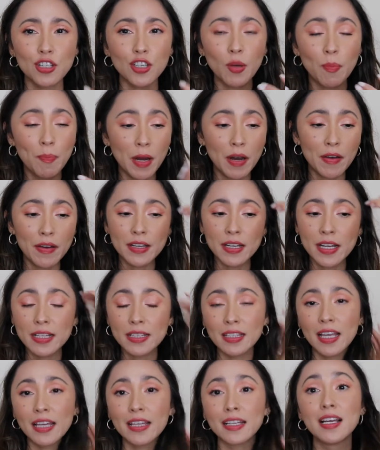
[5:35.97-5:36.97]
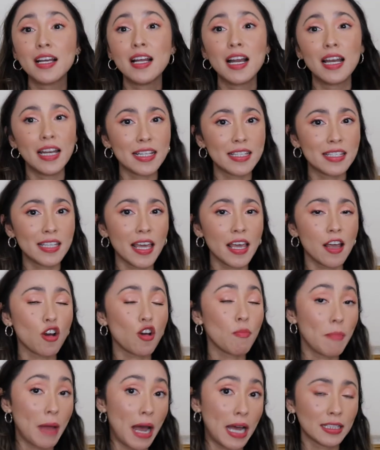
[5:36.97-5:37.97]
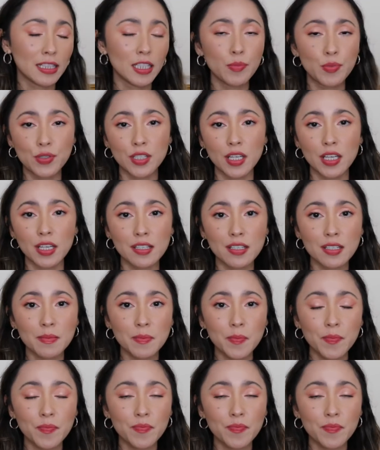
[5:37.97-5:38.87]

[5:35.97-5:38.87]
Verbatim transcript: Comparing it, like, let's say her matte lipsticks.